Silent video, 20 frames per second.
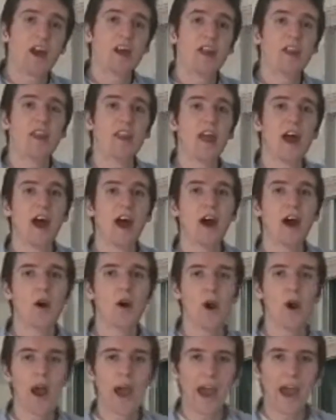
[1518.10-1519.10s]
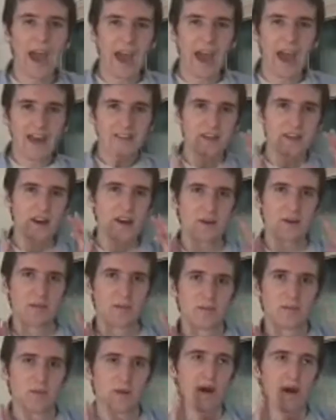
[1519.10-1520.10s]
Now, as
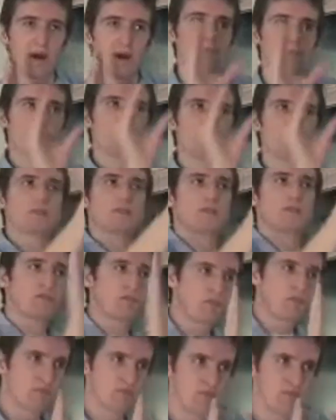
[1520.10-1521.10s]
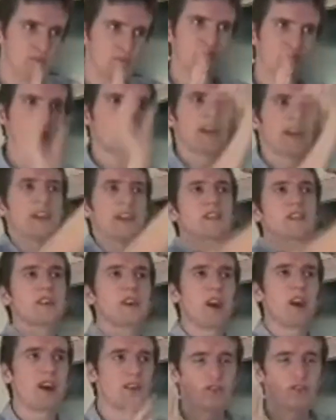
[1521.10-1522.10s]
I'm sending the
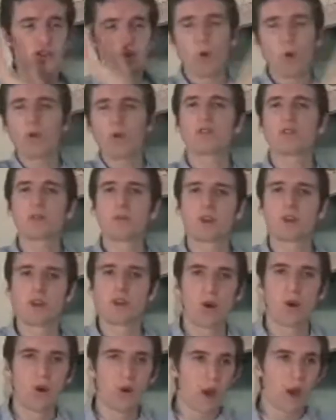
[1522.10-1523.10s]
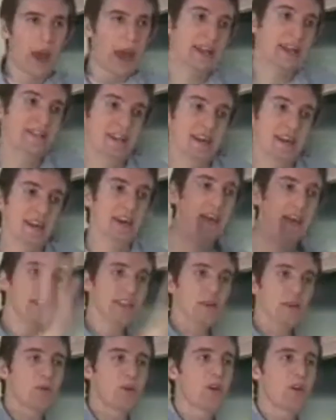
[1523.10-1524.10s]
cards towards the window, or as I hit
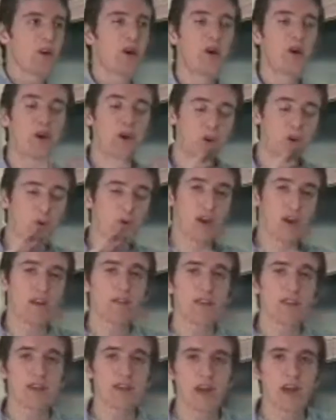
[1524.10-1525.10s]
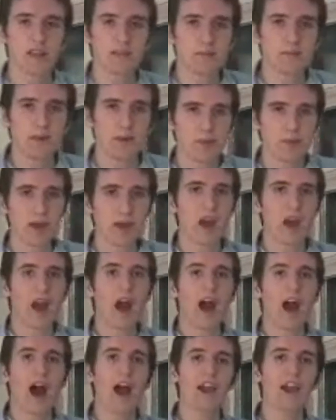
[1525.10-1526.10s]
the window, or whatever the case may be,
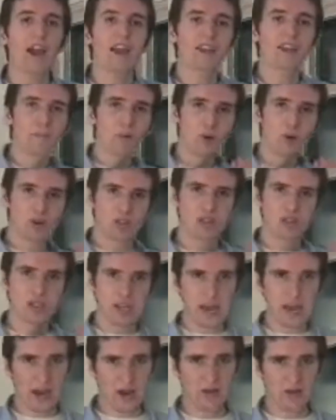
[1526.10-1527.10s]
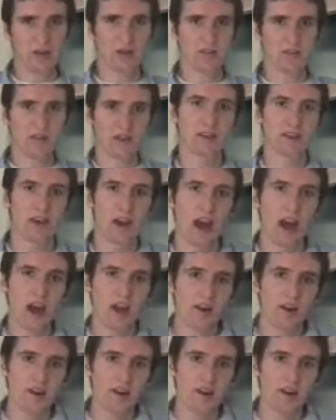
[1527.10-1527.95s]
I can push down on the entire